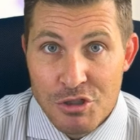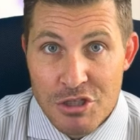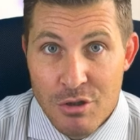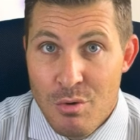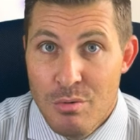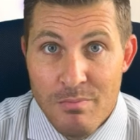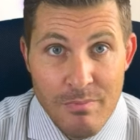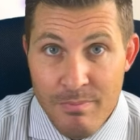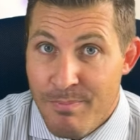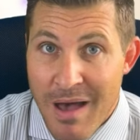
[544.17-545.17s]
slew,
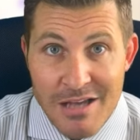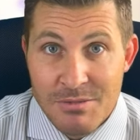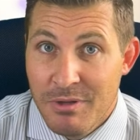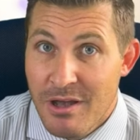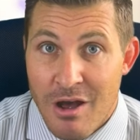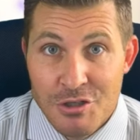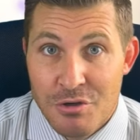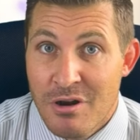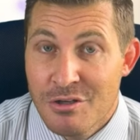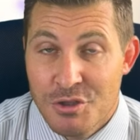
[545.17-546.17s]
possibly one
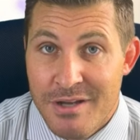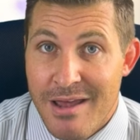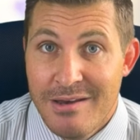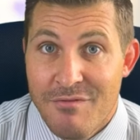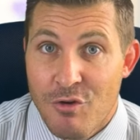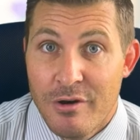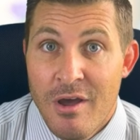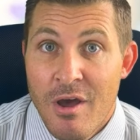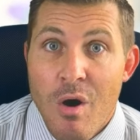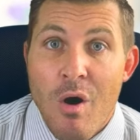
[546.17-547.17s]
hundred, one hundred ten different
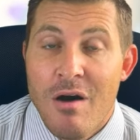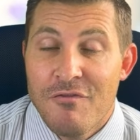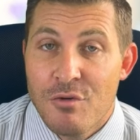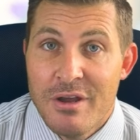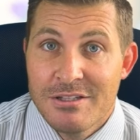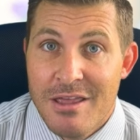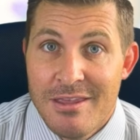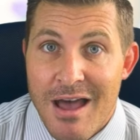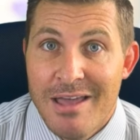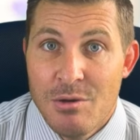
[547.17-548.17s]
offerings on
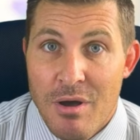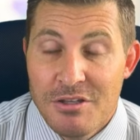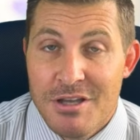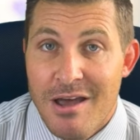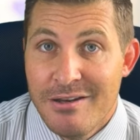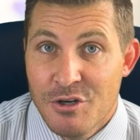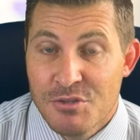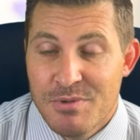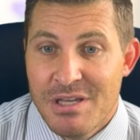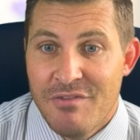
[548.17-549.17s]
the I U L side in your
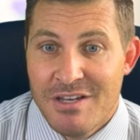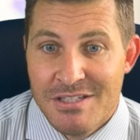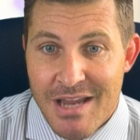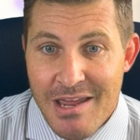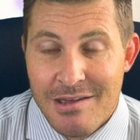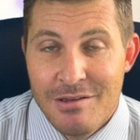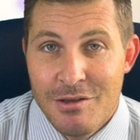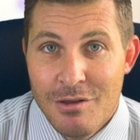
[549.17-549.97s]
specific state.